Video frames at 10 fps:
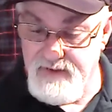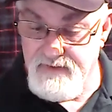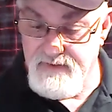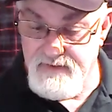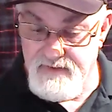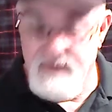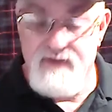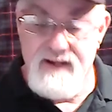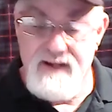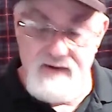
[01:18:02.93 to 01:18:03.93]
good. Oh,
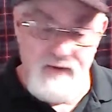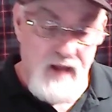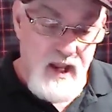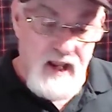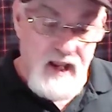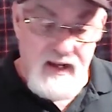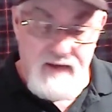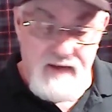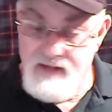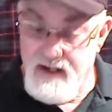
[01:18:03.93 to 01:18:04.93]
there you go.
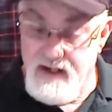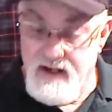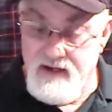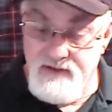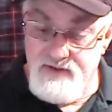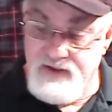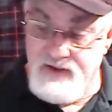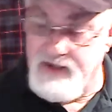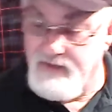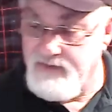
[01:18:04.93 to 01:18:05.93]
I enjoyed
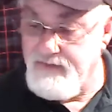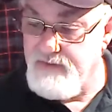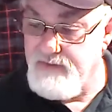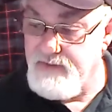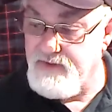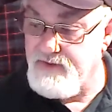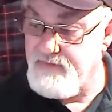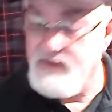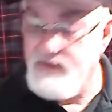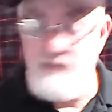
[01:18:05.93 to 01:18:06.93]
that. Thank you very much.
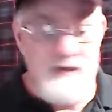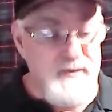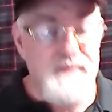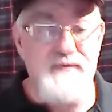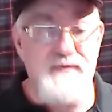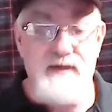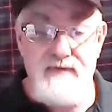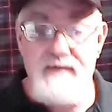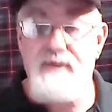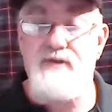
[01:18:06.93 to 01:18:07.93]
Thank you very much. Thank you
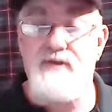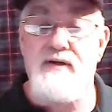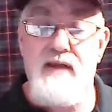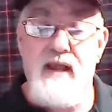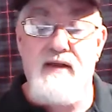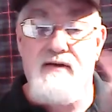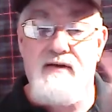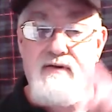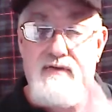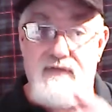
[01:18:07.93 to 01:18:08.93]
very much.
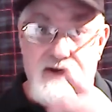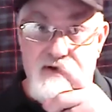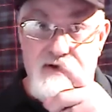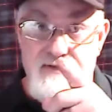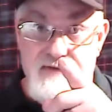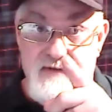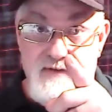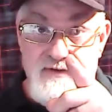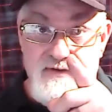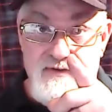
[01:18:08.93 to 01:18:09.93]
Thank you very
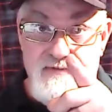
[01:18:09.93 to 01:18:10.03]
much.